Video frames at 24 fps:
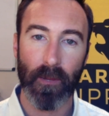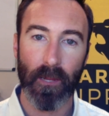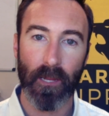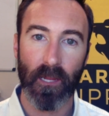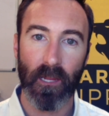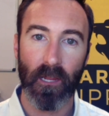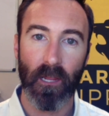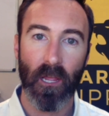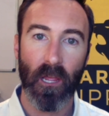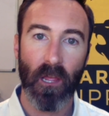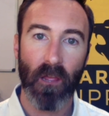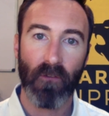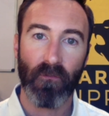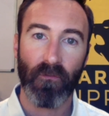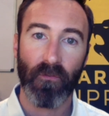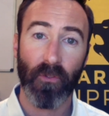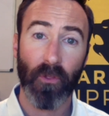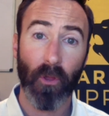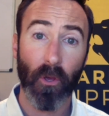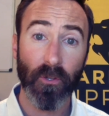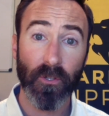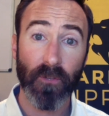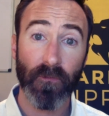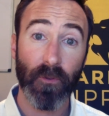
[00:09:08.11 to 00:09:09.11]
For those
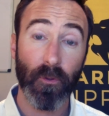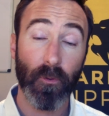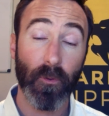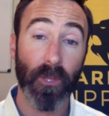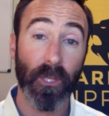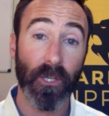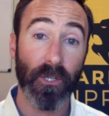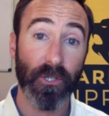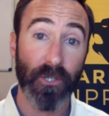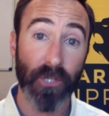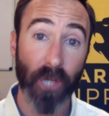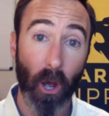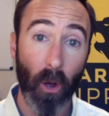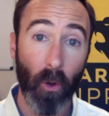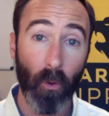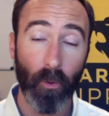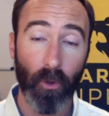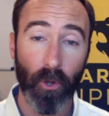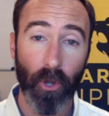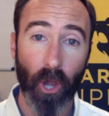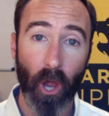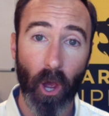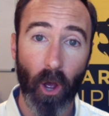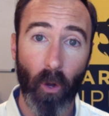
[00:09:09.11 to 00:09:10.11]
of you that don't
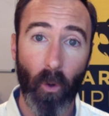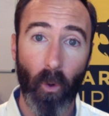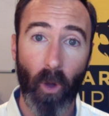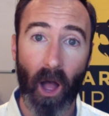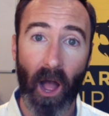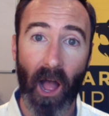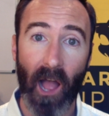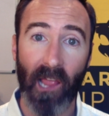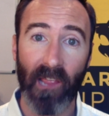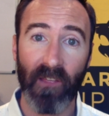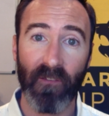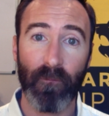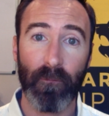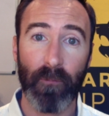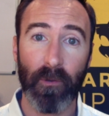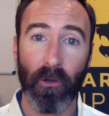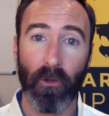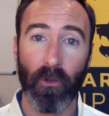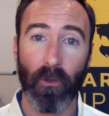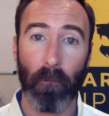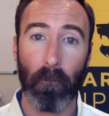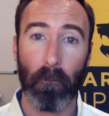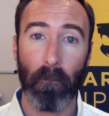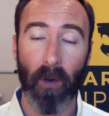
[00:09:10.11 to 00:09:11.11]
know, I have built
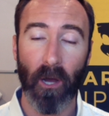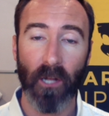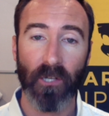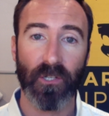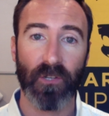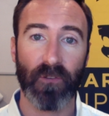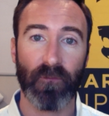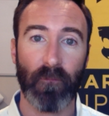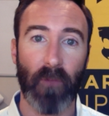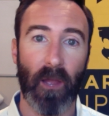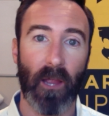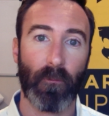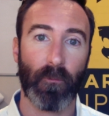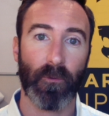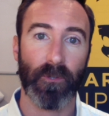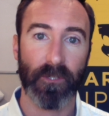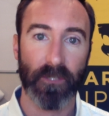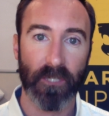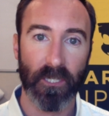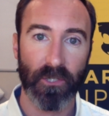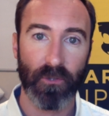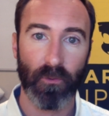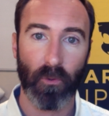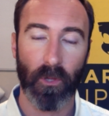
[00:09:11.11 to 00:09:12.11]
much of my
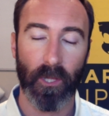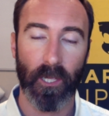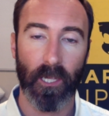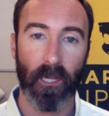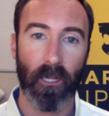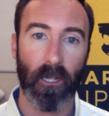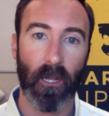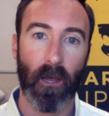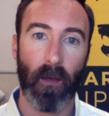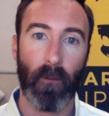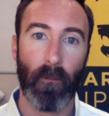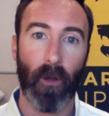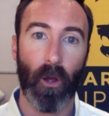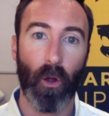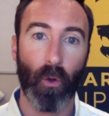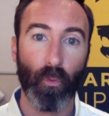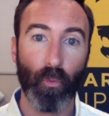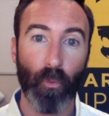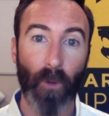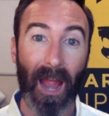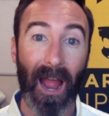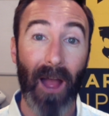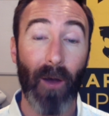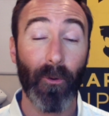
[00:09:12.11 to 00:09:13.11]
residual income
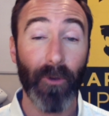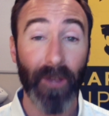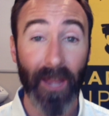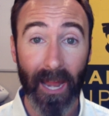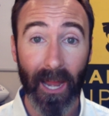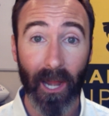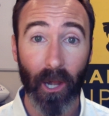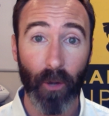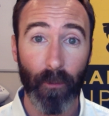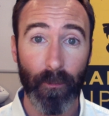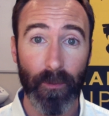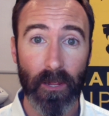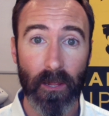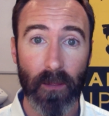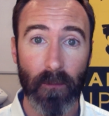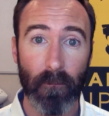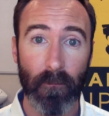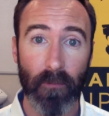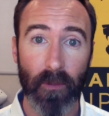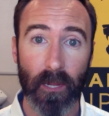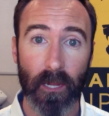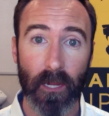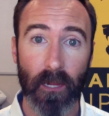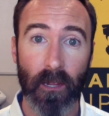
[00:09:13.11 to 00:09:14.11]
around
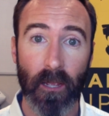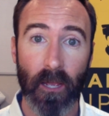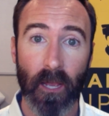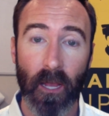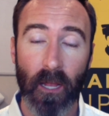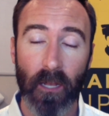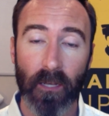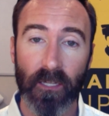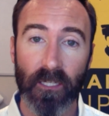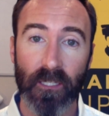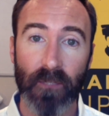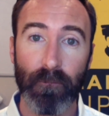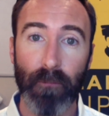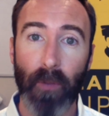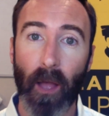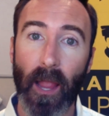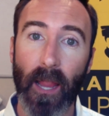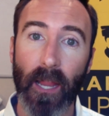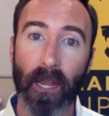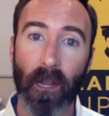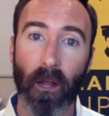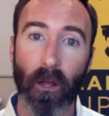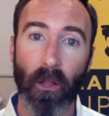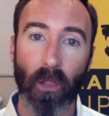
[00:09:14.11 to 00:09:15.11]
Airbnb, despite
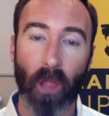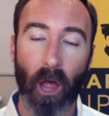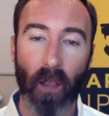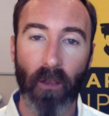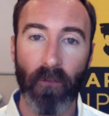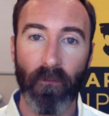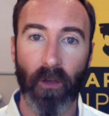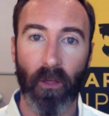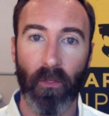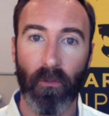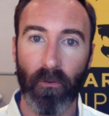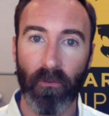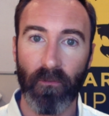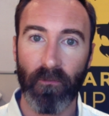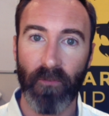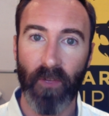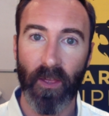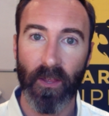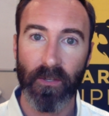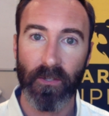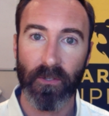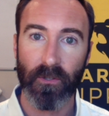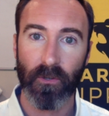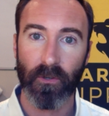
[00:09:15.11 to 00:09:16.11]
a lot of other
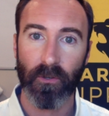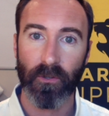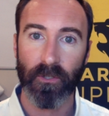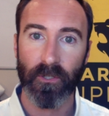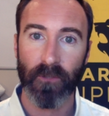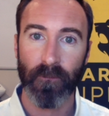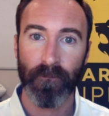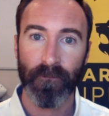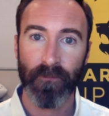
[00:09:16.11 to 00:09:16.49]
investors